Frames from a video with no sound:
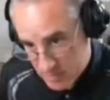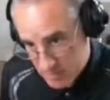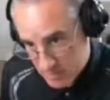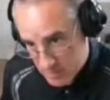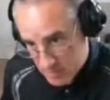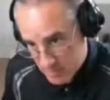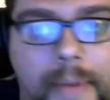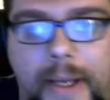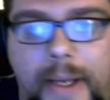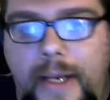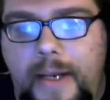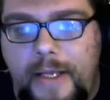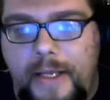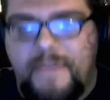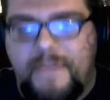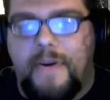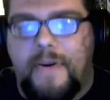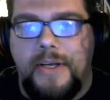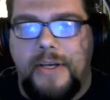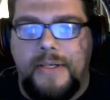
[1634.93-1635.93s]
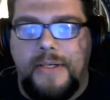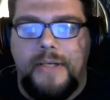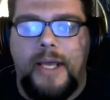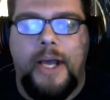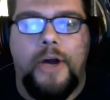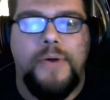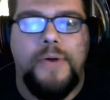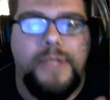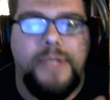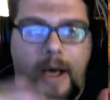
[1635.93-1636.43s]
I mean, as far as it
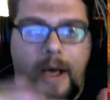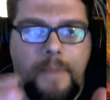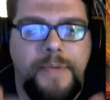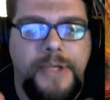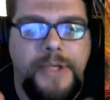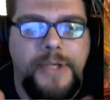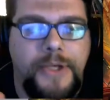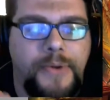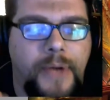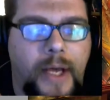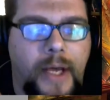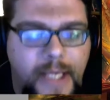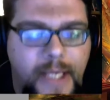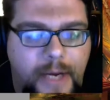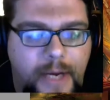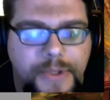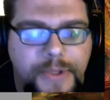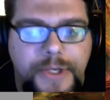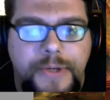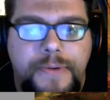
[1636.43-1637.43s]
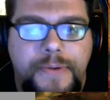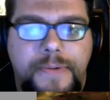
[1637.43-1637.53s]
goes up to, not down to.